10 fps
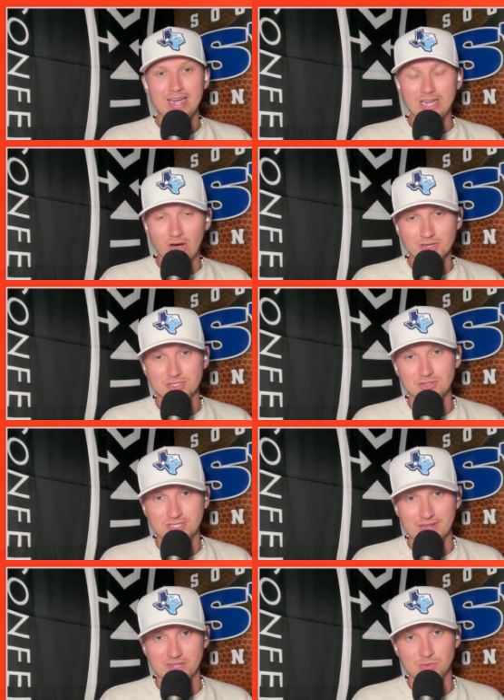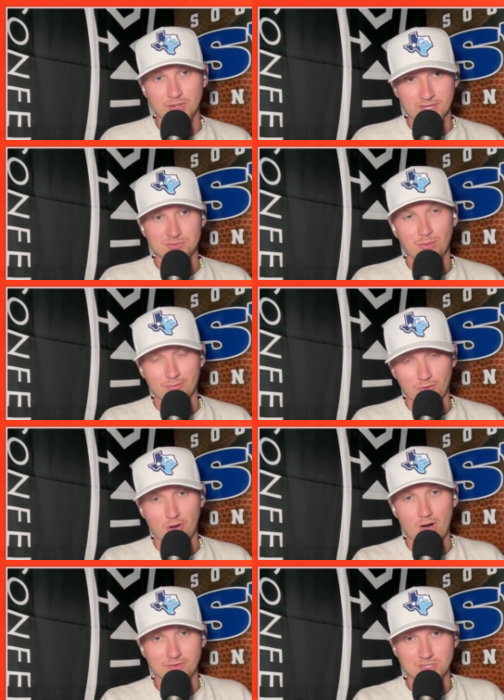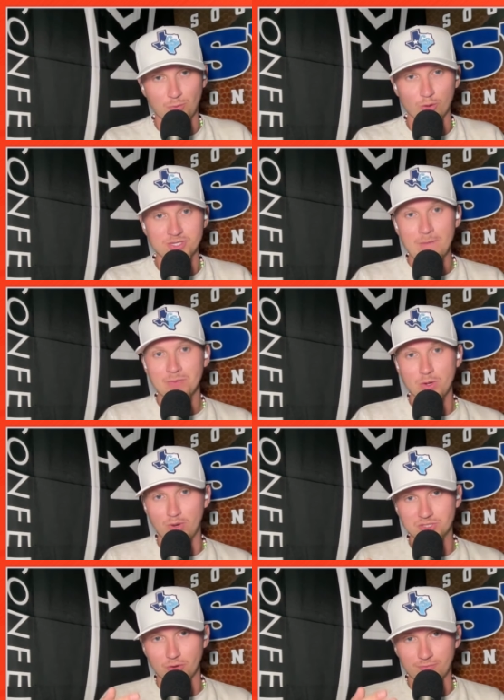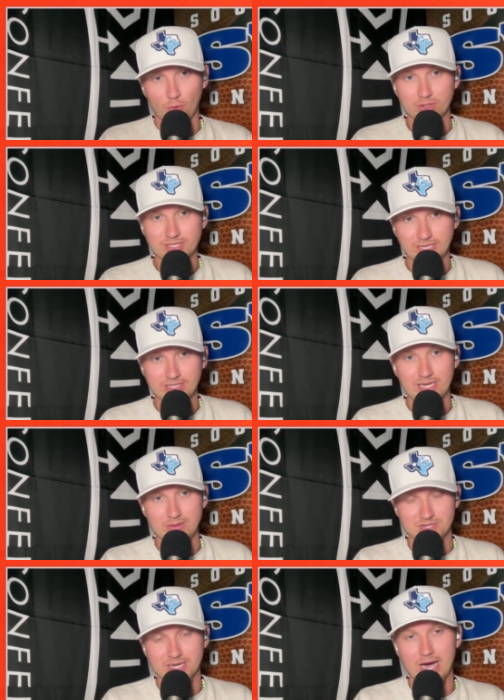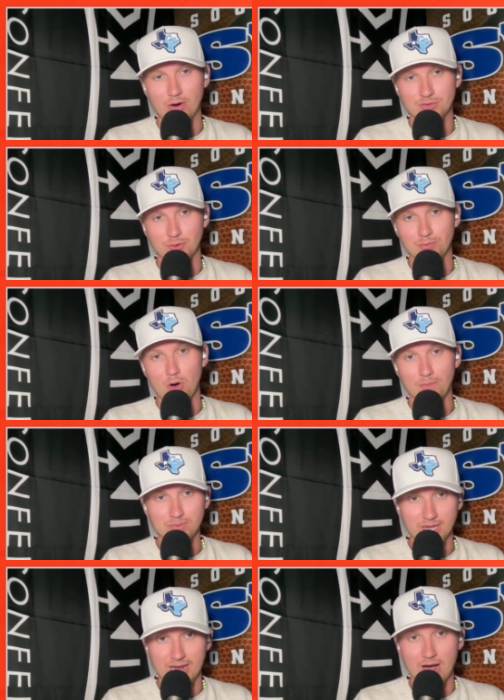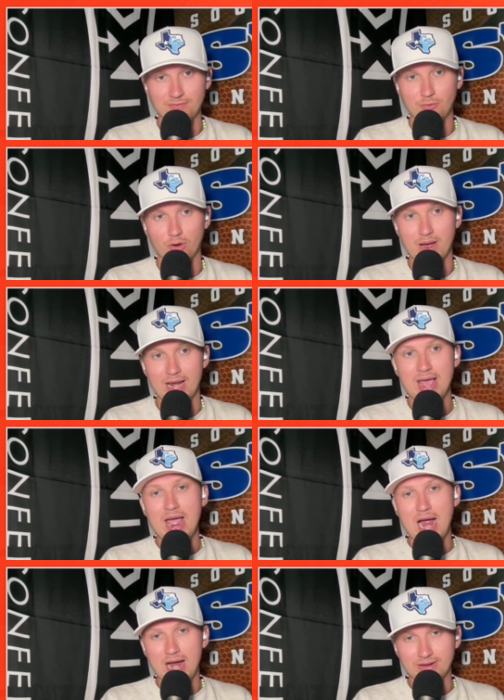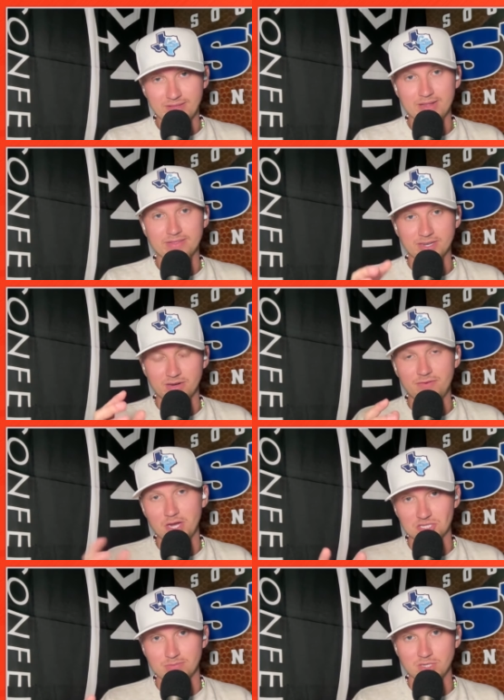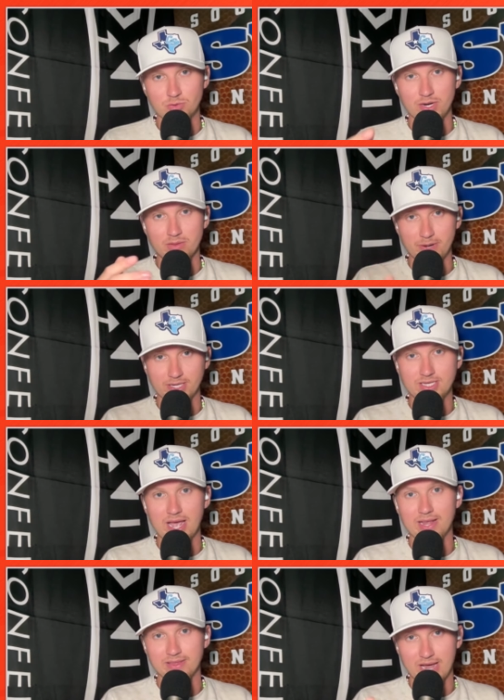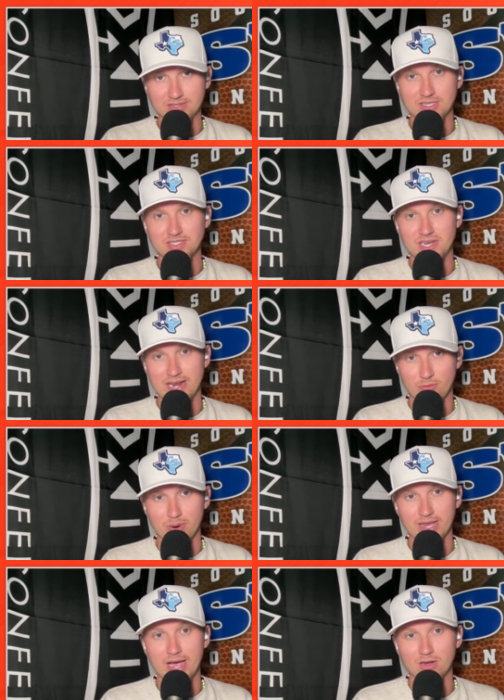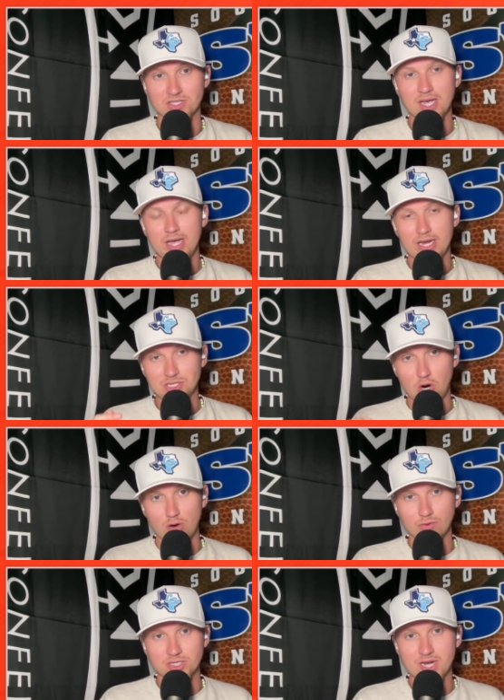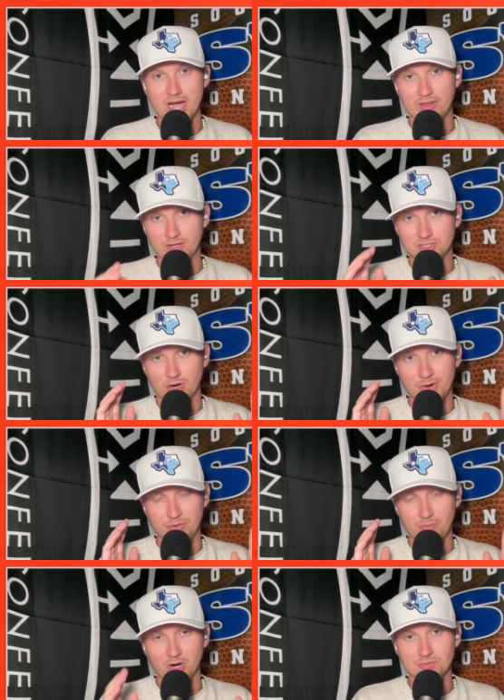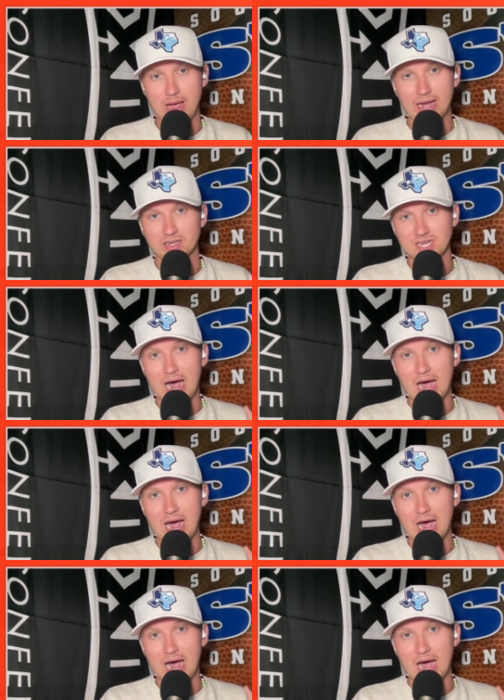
He also said this week, this per front office sports, he wants to go to 14 teams in the college football playoff format and that the division between the Big Ten, the SEC, and everybody else is overstated. Let's start here with March Madness.